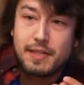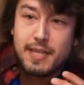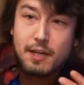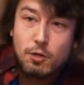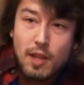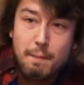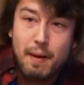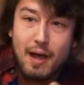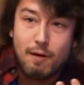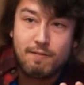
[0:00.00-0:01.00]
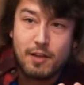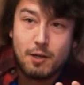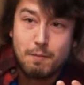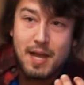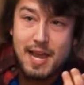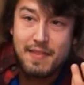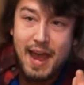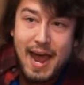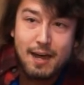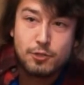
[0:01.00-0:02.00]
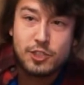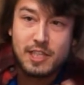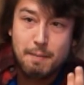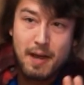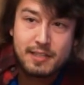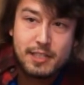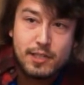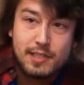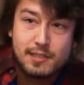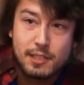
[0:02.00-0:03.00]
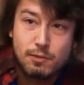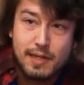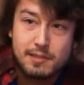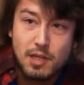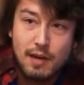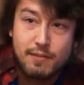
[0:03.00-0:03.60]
take all that biofilm and that algae and that bacteria that they graze off